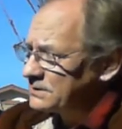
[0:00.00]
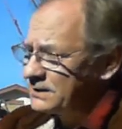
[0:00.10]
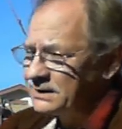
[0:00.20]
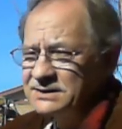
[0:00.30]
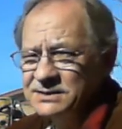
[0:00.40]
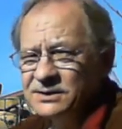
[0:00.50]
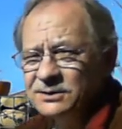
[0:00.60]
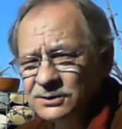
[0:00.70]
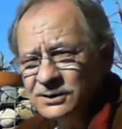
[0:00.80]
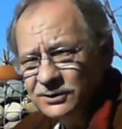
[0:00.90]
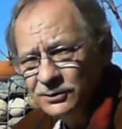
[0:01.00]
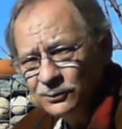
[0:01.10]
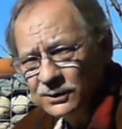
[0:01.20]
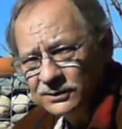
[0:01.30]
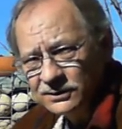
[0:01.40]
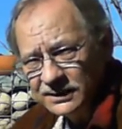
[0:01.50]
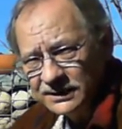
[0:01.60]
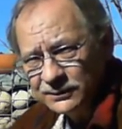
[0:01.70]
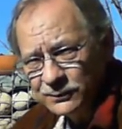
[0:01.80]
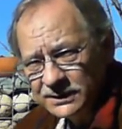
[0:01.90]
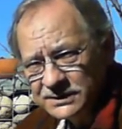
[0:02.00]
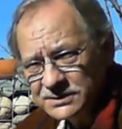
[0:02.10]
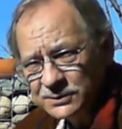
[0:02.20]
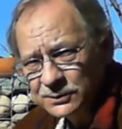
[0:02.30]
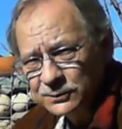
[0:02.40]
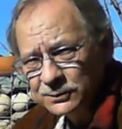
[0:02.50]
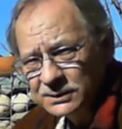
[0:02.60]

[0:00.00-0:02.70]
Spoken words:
it's going to look underwatered anyway. So